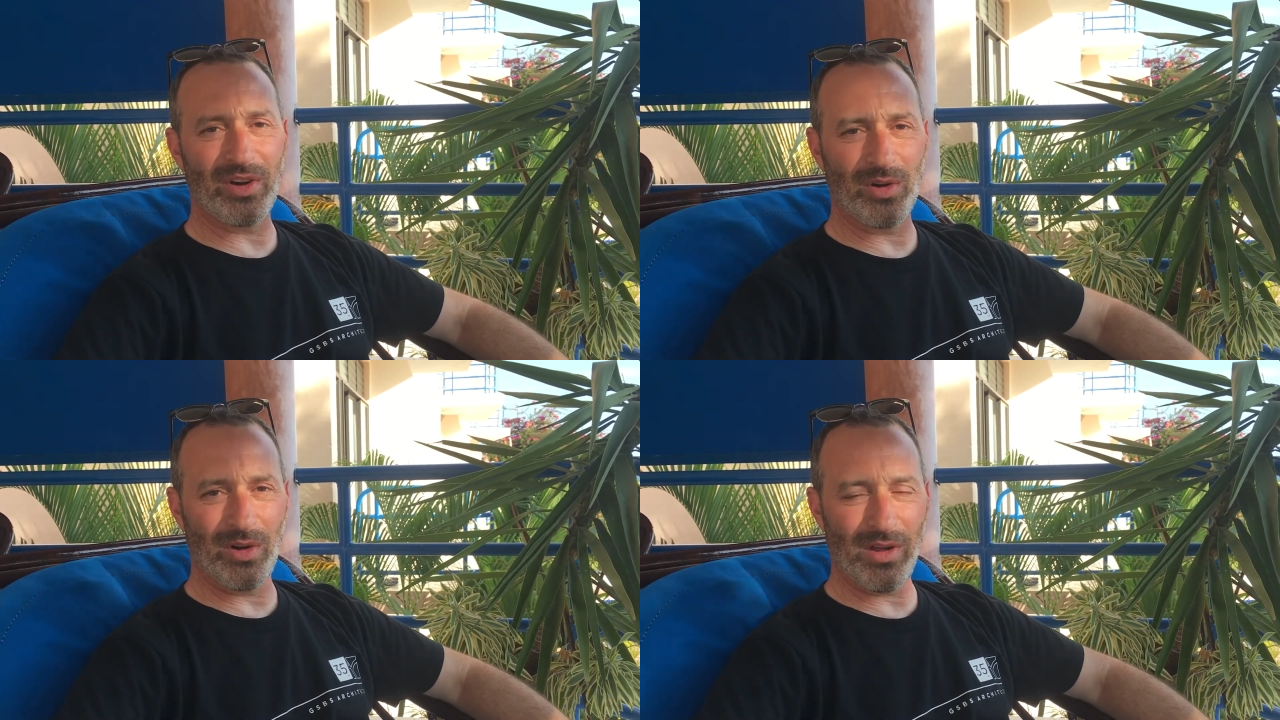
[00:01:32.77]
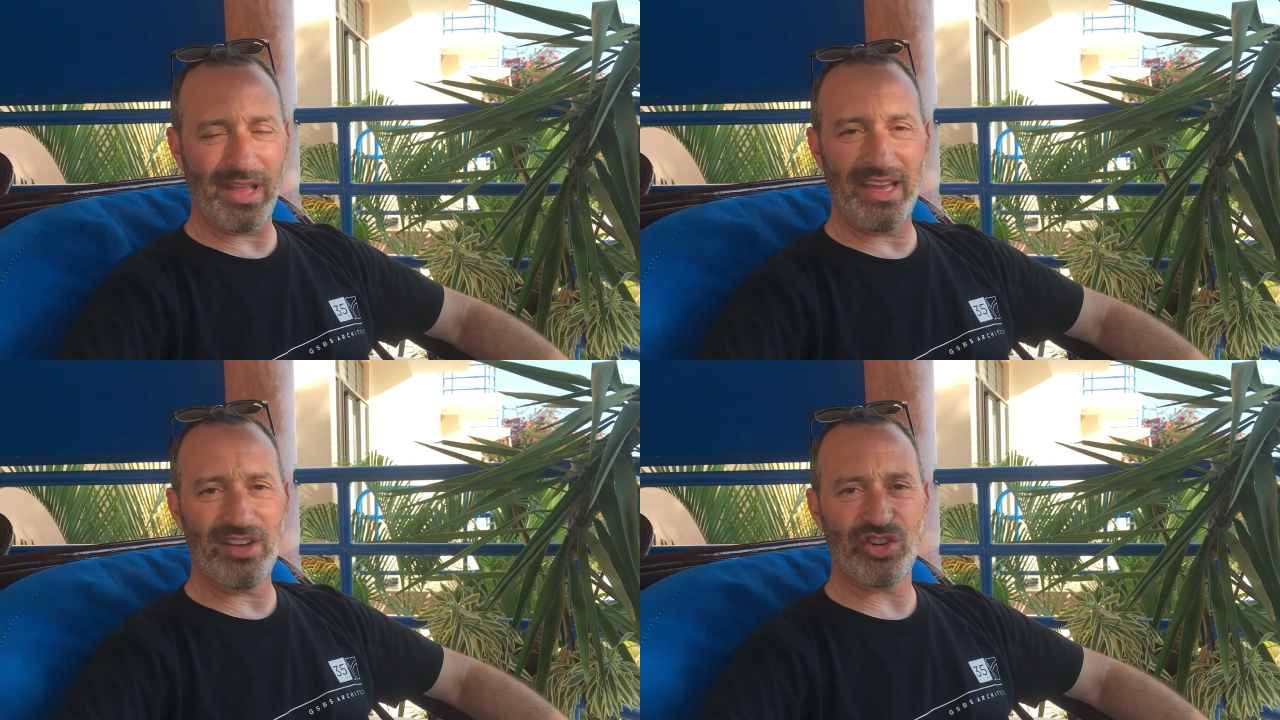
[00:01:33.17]
are all
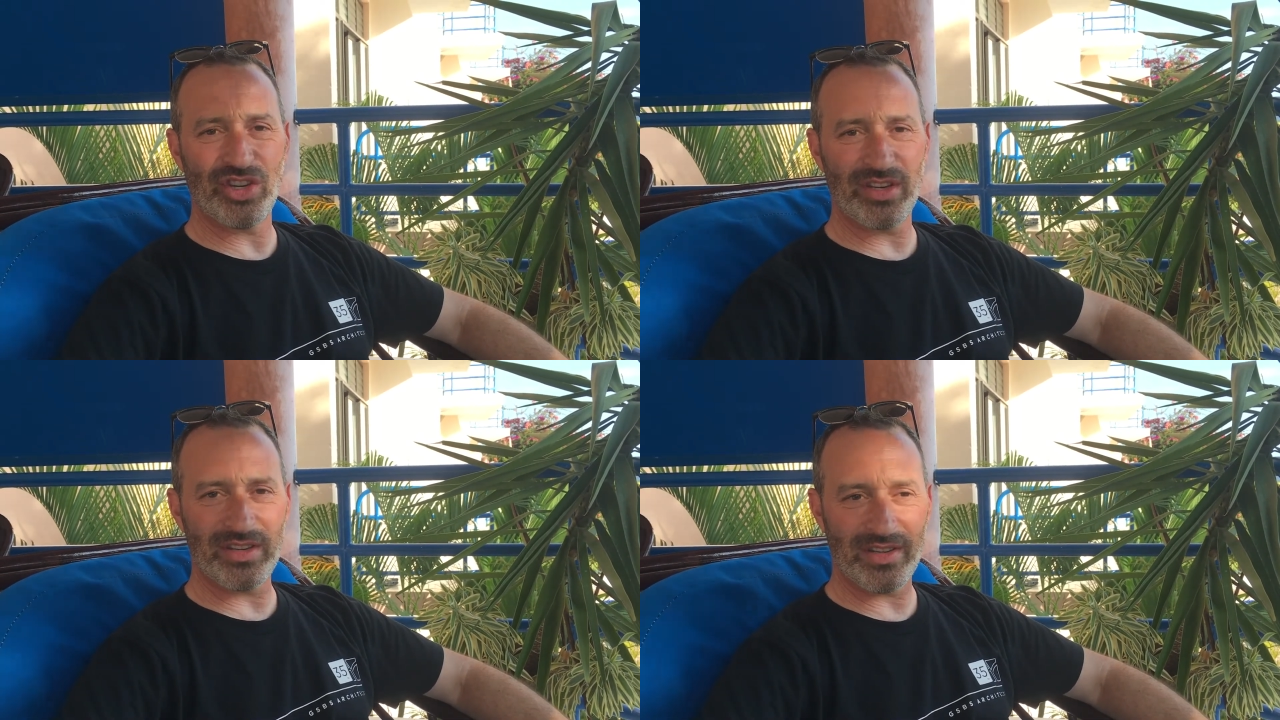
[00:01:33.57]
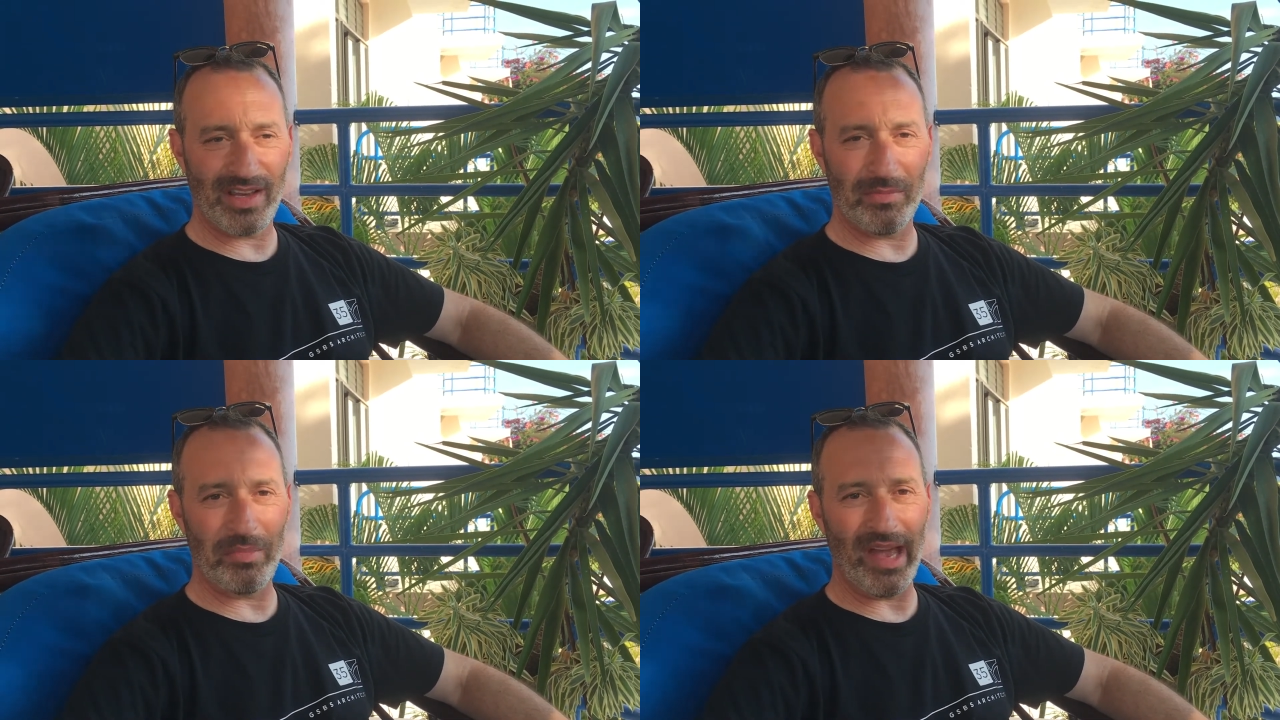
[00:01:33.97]
ancient
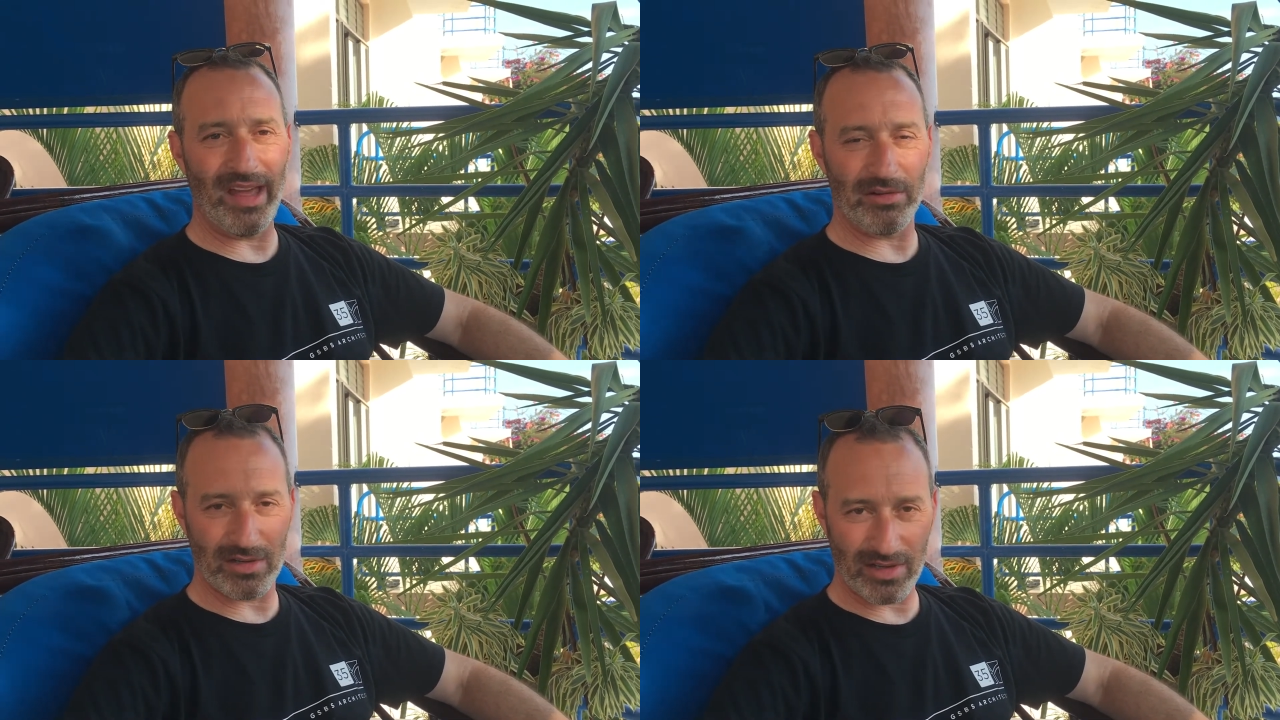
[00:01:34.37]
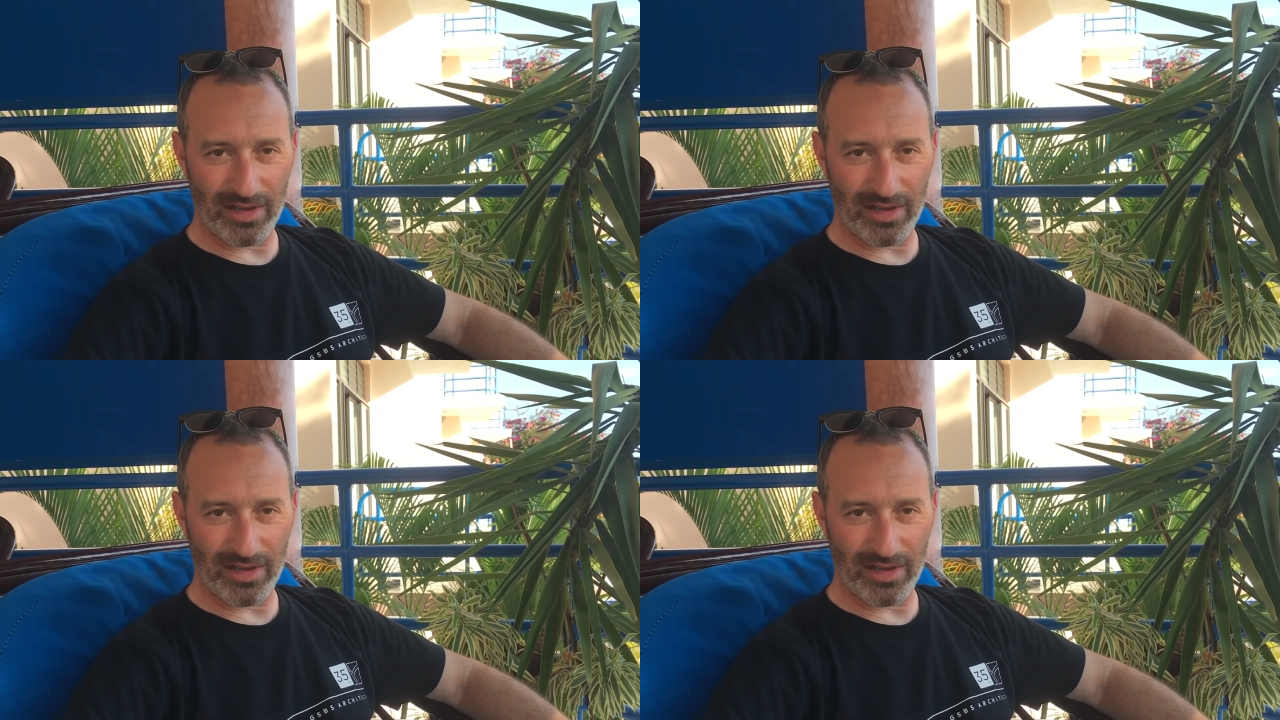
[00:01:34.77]
and battered.